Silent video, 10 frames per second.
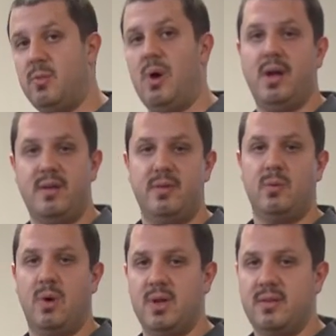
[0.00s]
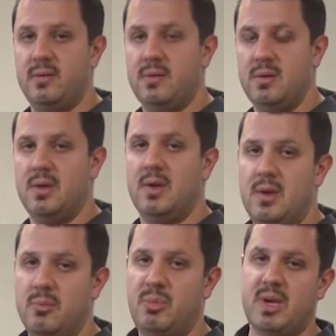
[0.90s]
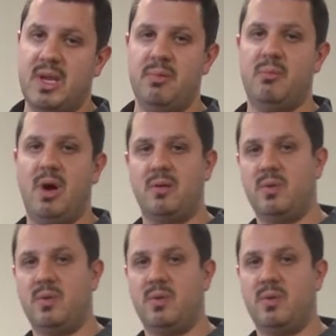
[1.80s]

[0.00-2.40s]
wide if you wanted to. But keep in mind,